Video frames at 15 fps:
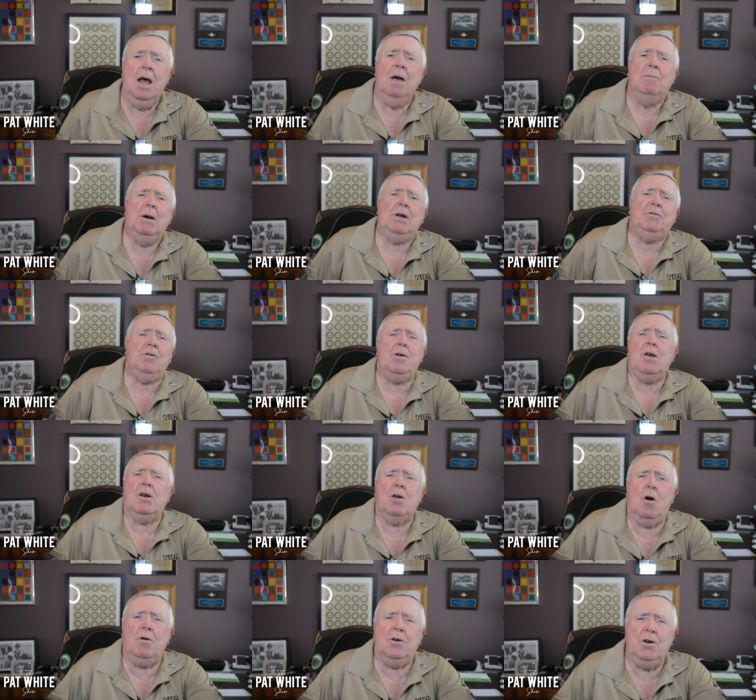but you can
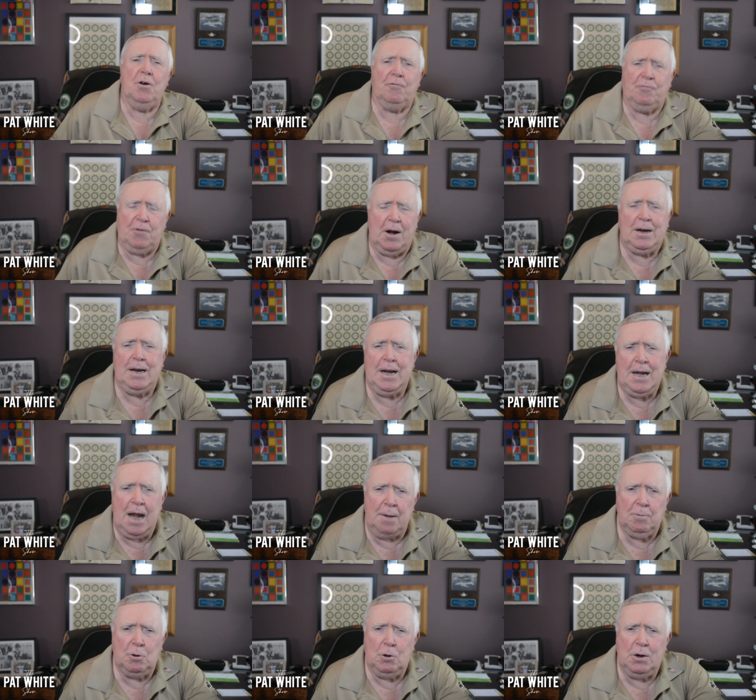go to your friendly
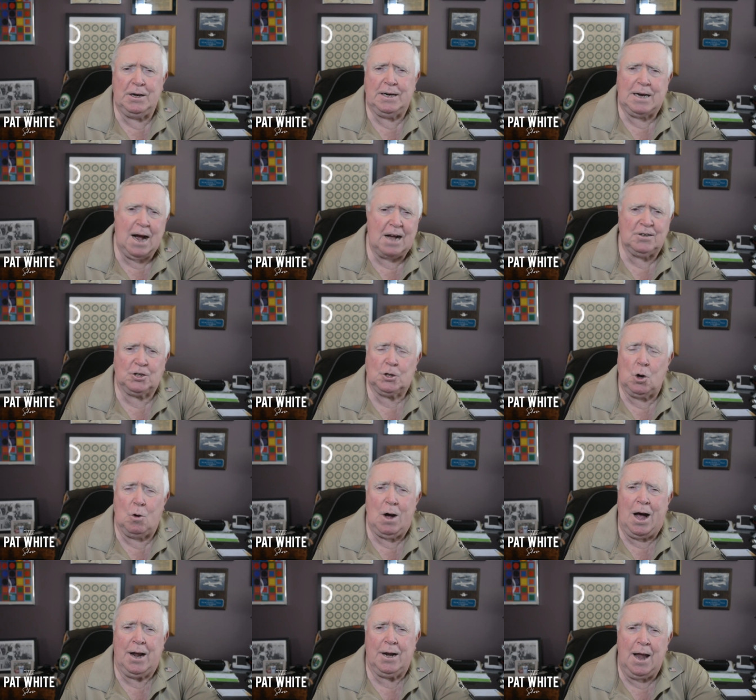neighborhood Costco
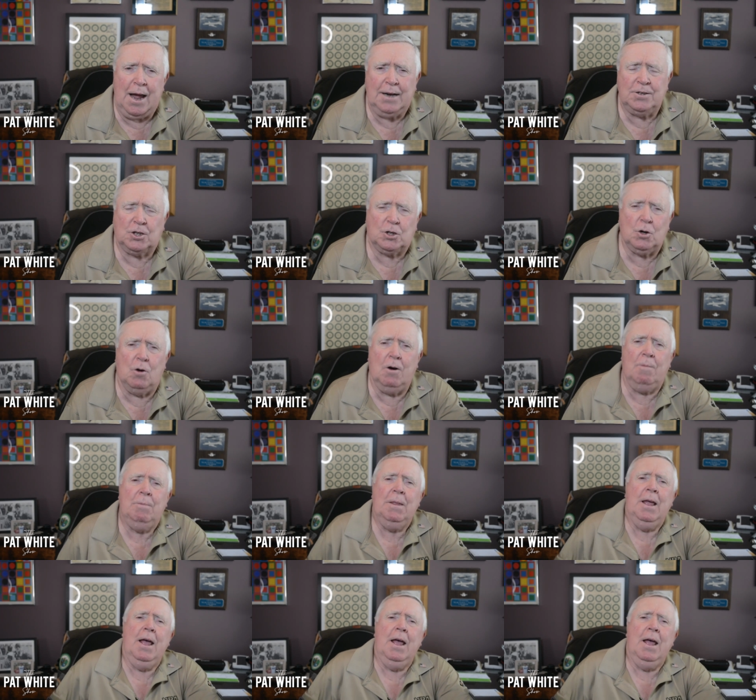online store